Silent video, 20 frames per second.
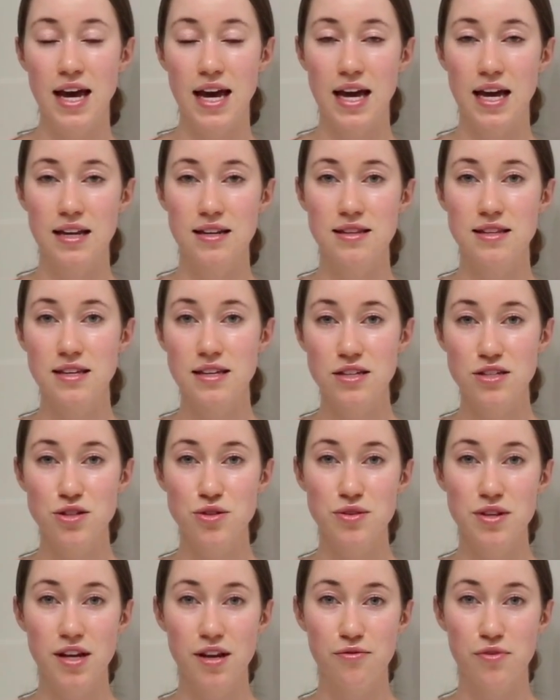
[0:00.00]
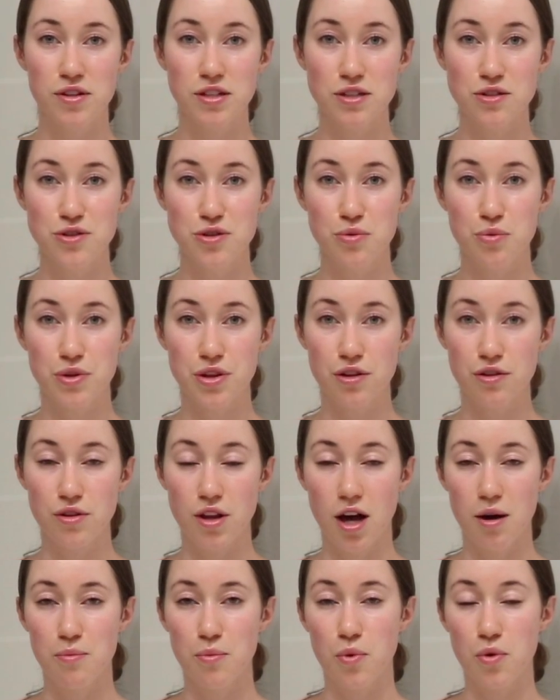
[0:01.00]
And the issue that I've run into with a
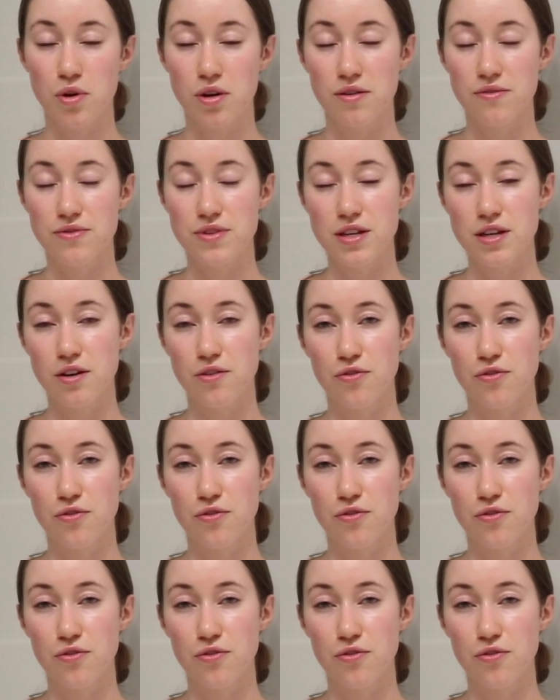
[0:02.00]
lot more of the